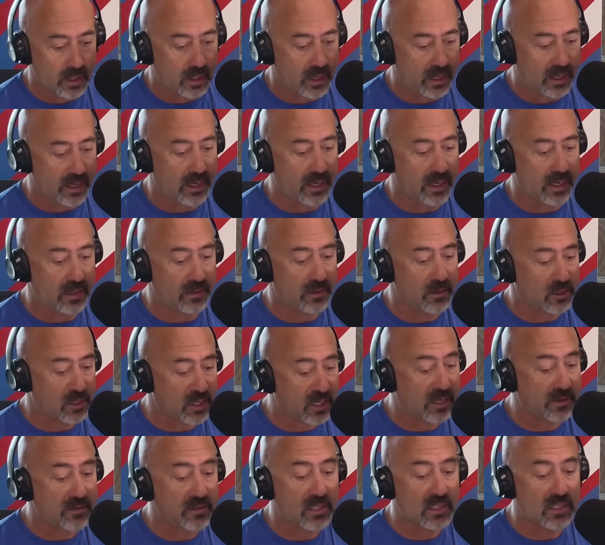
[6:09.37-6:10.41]
And the
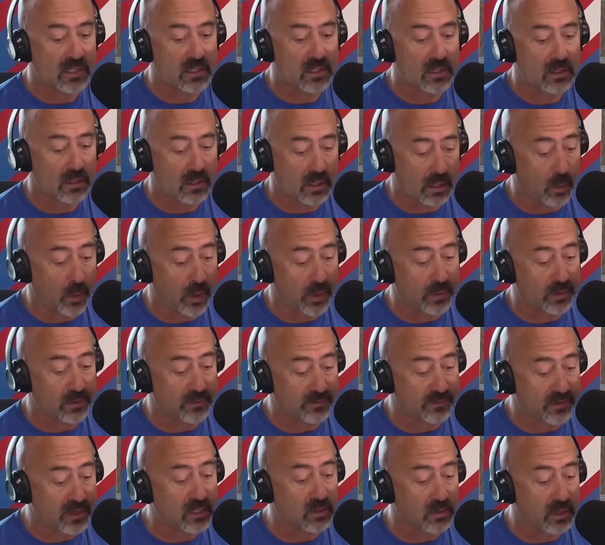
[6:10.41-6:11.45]
Chiefs come away with the
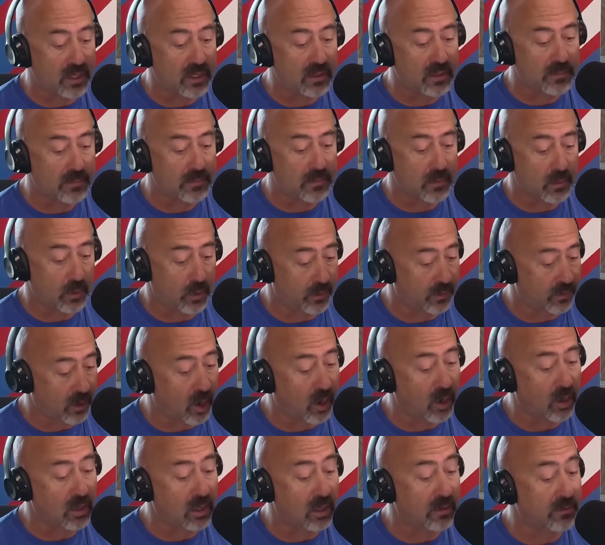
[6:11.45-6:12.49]
victory. We would
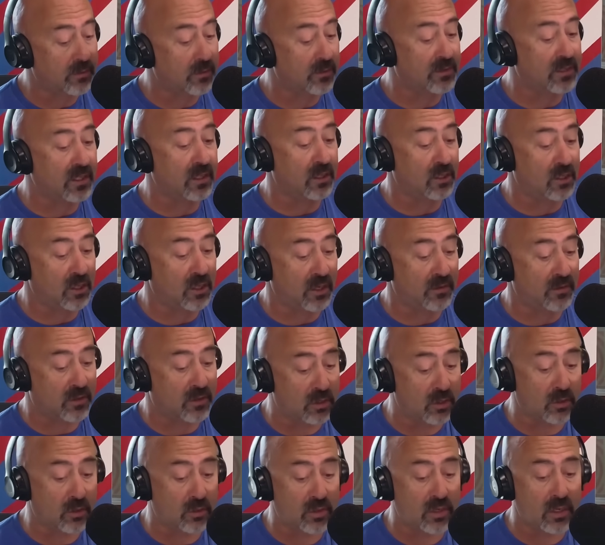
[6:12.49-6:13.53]
all love to have seen the Chiefs
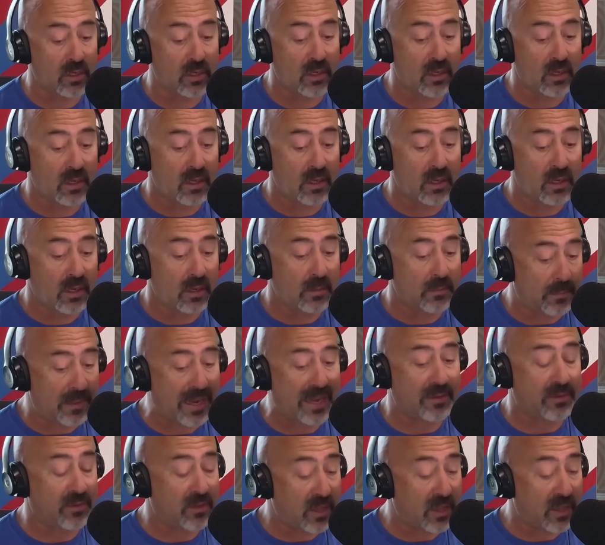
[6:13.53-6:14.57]
lose, but
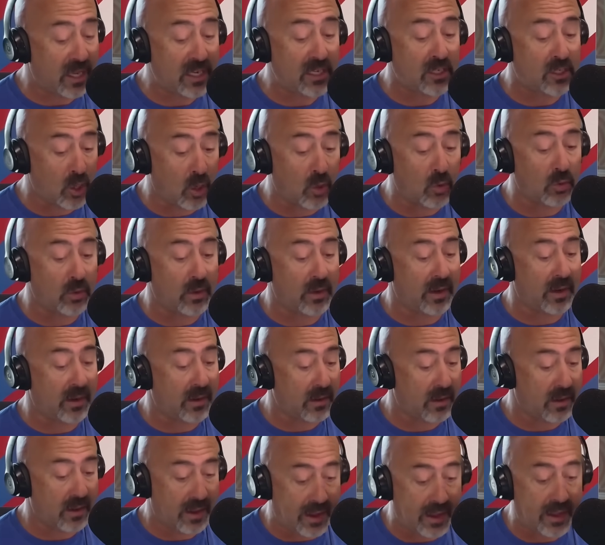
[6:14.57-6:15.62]
man, they don't
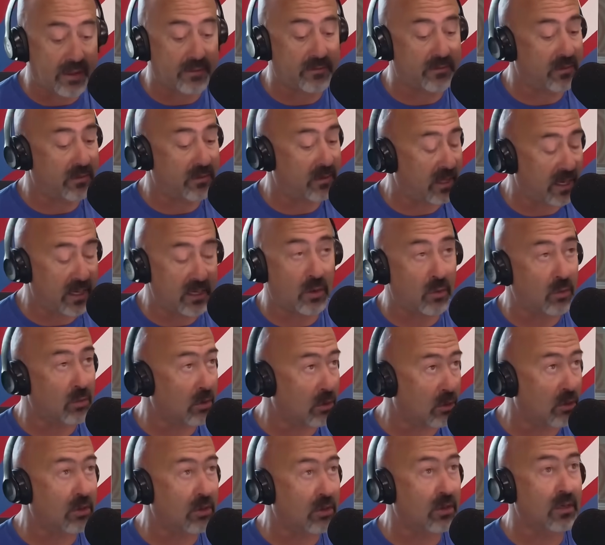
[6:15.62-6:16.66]

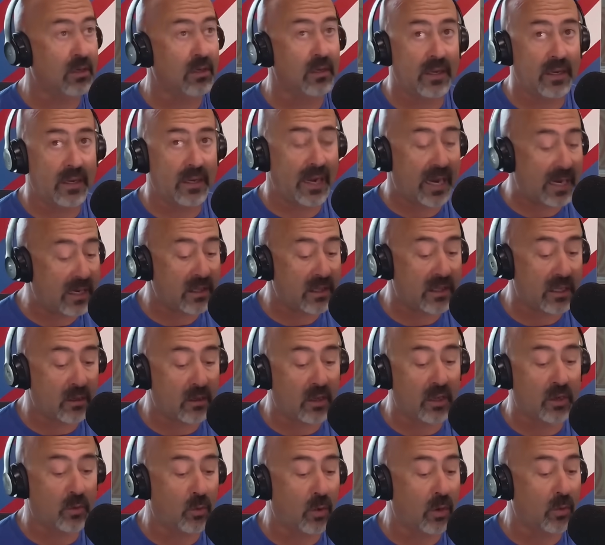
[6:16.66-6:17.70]
look anything
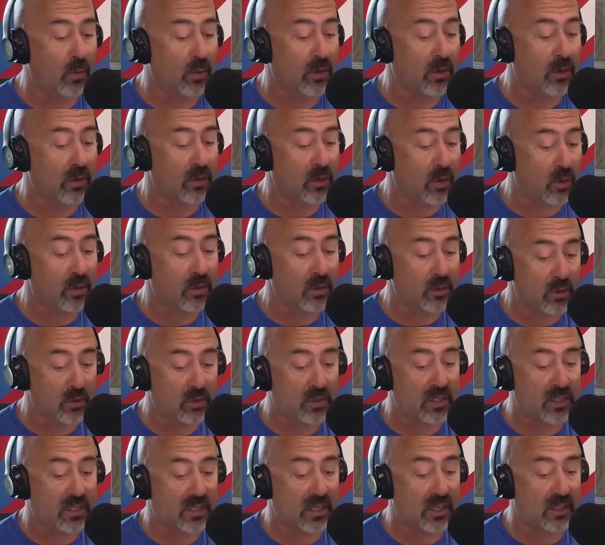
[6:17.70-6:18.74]
like what we're
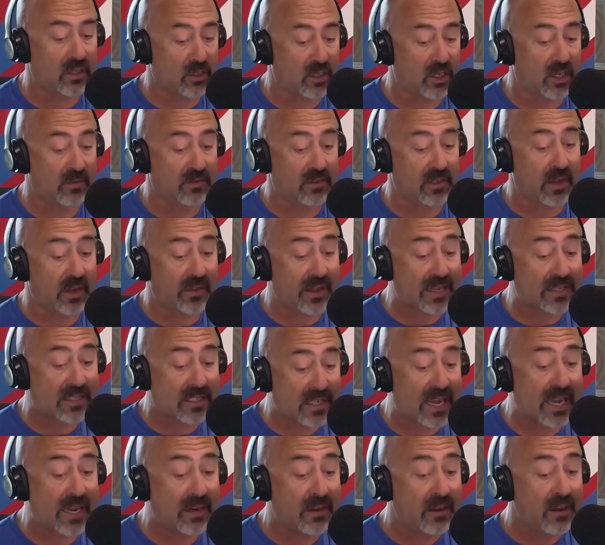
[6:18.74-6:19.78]
used to seeing the Chiefs. Now, that
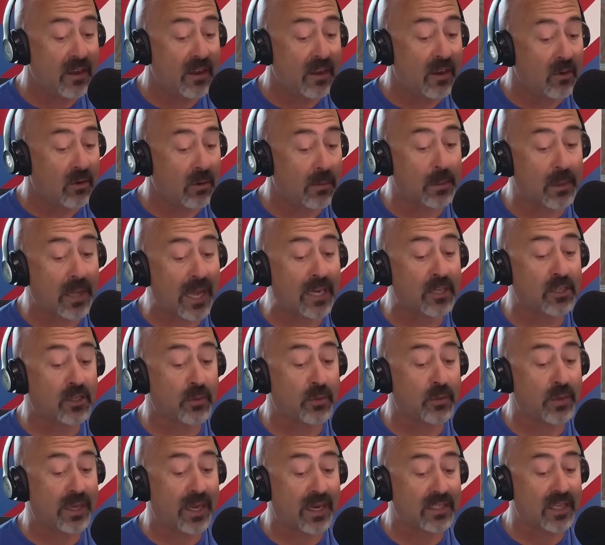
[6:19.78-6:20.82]
said, remember last year
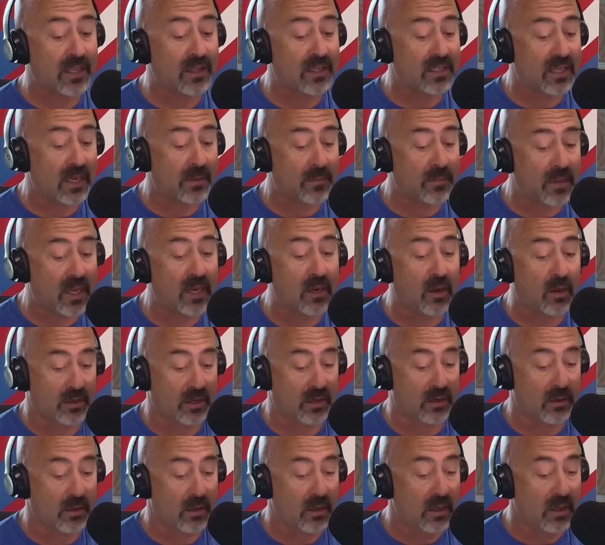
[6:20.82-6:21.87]
we kind of said the same thing all
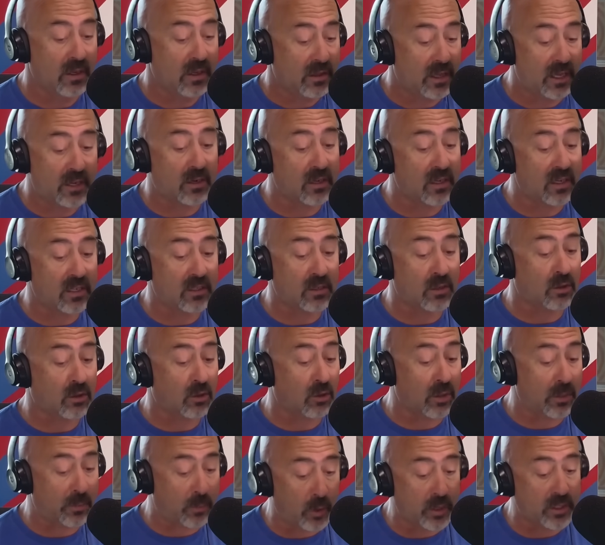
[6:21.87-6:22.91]
year. They couldn't get to
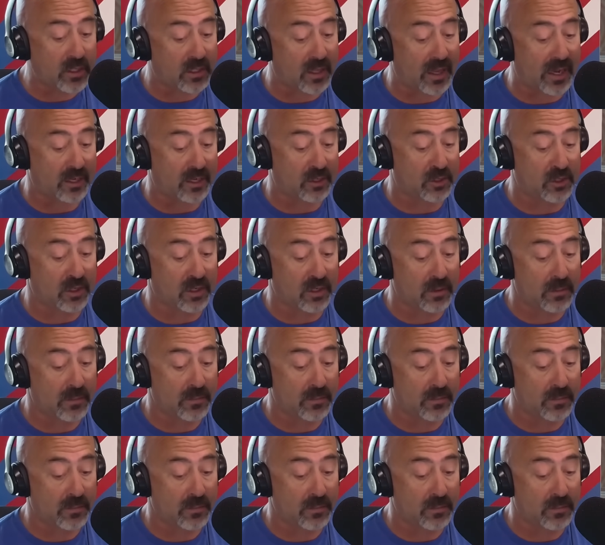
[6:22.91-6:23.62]
30 points last year.